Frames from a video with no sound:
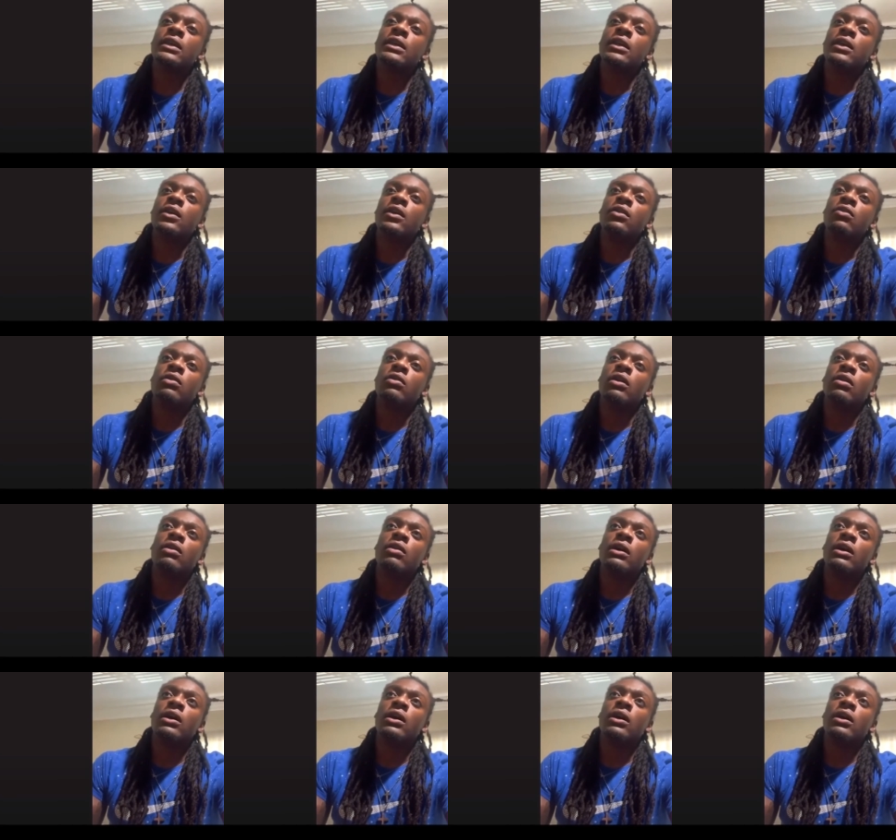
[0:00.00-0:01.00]

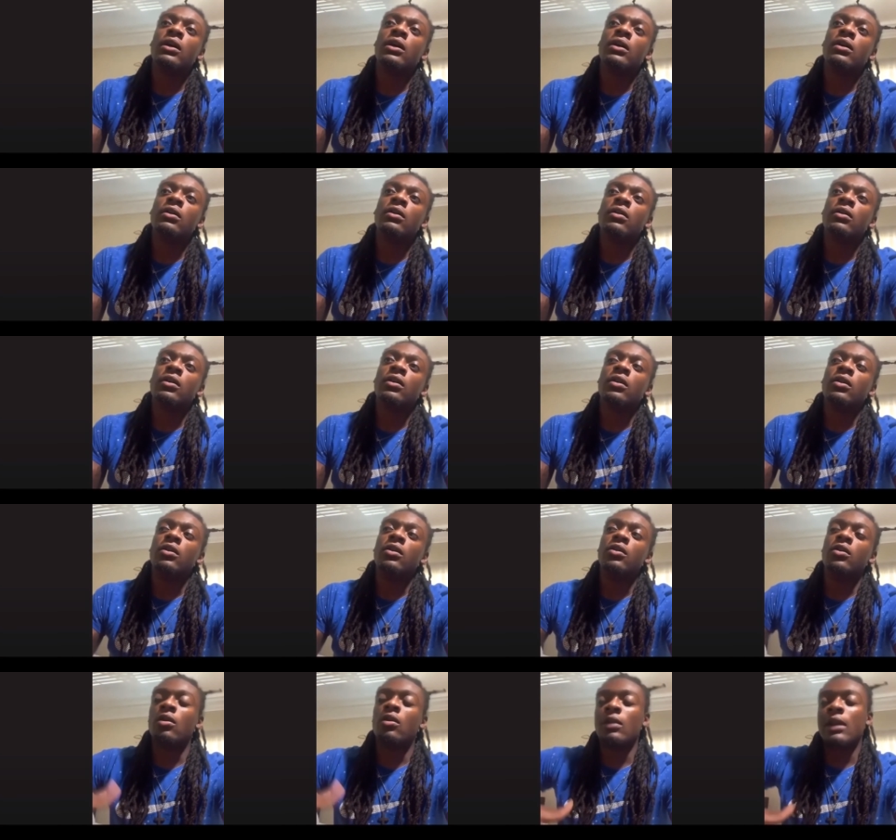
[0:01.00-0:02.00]

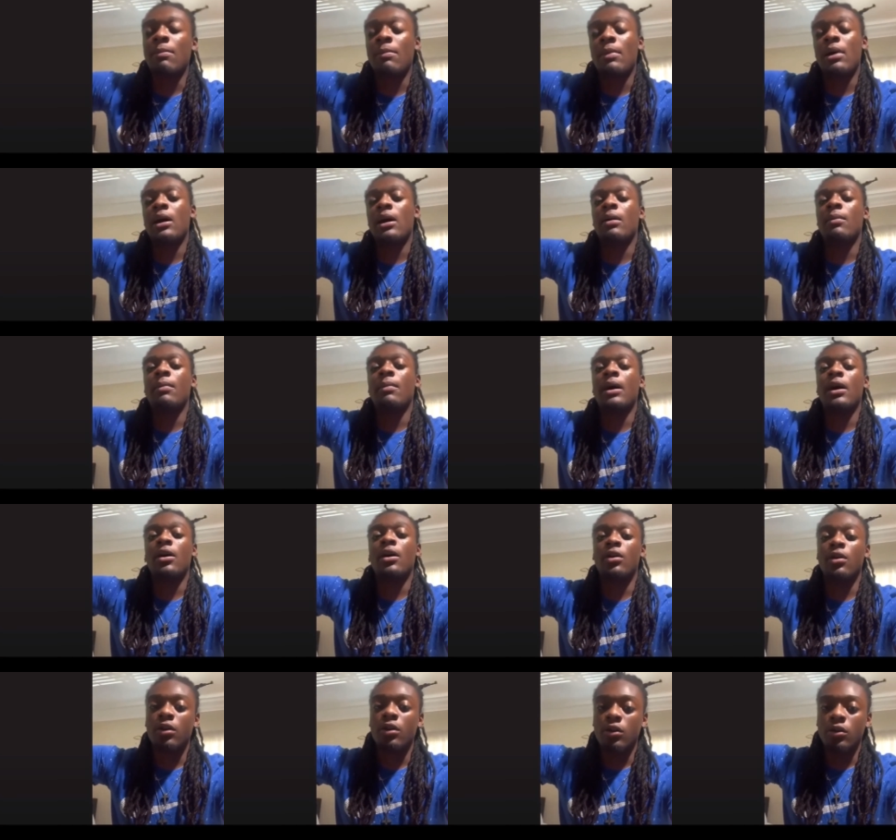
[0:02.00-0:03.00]
like my
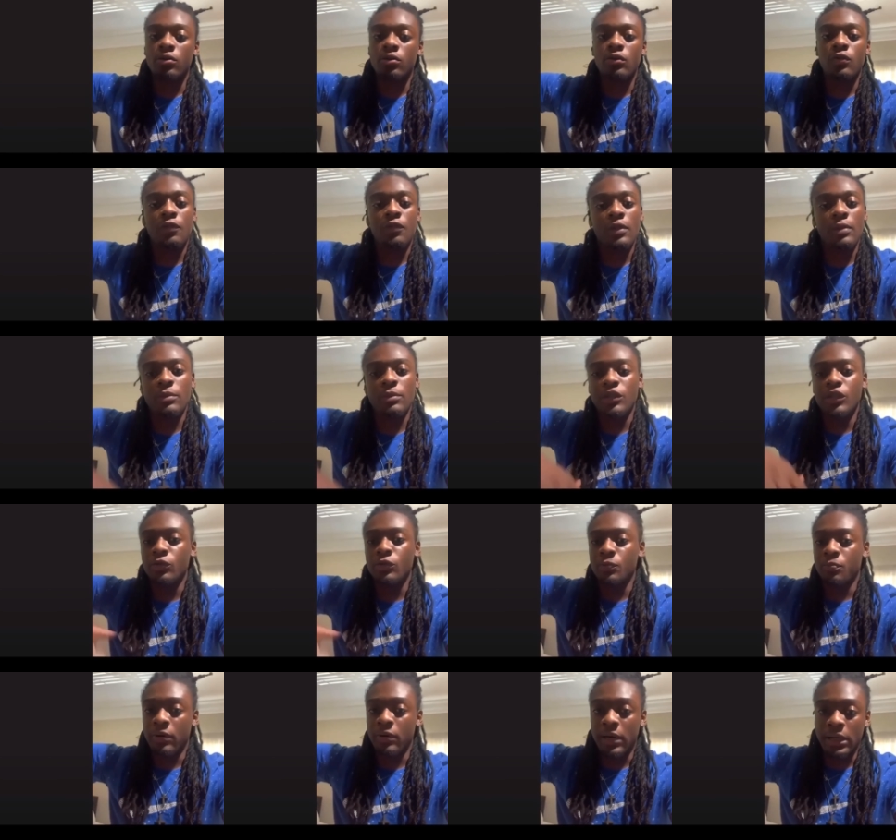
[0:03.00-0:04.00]
girl, you feel me, she was
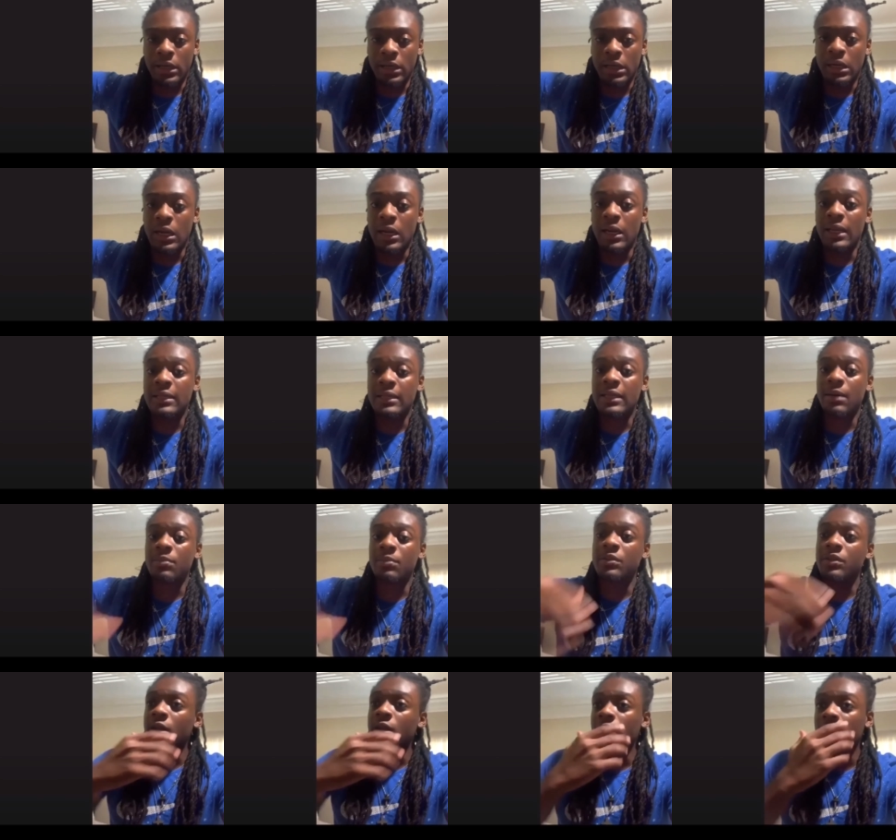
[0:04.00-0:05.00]
pregnant and all that type of stuff.